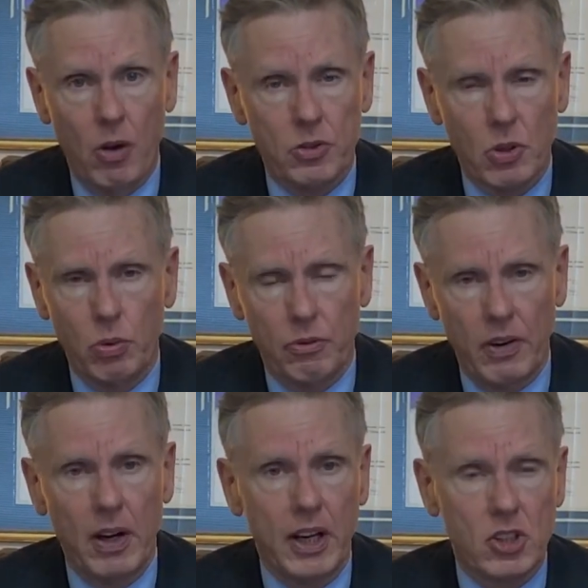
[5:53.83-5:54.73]
So we're
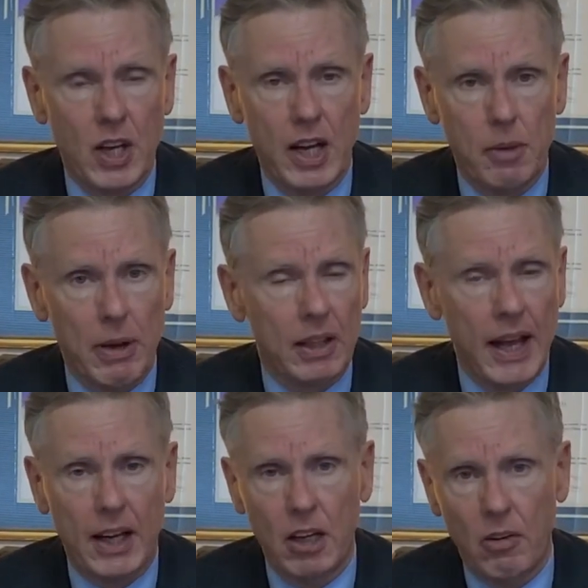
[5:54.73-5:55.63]
very excited about
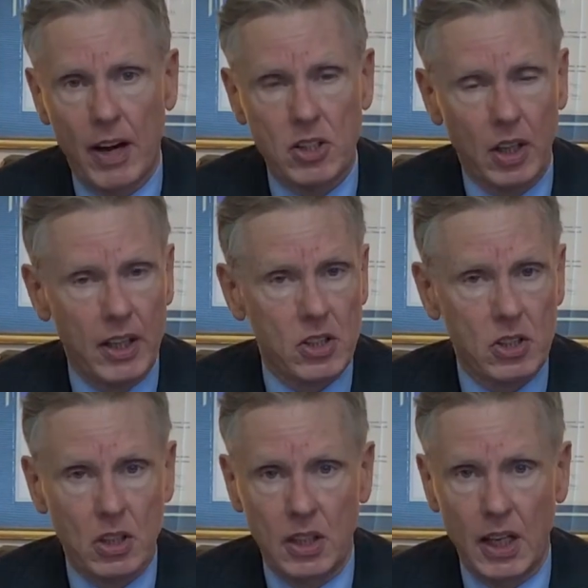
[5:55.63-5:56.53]
that.
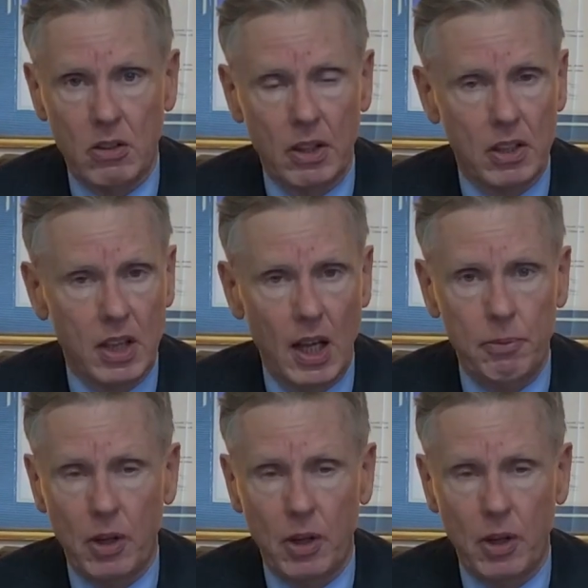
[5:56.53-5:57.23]
Congratulations to Deidre and Tim.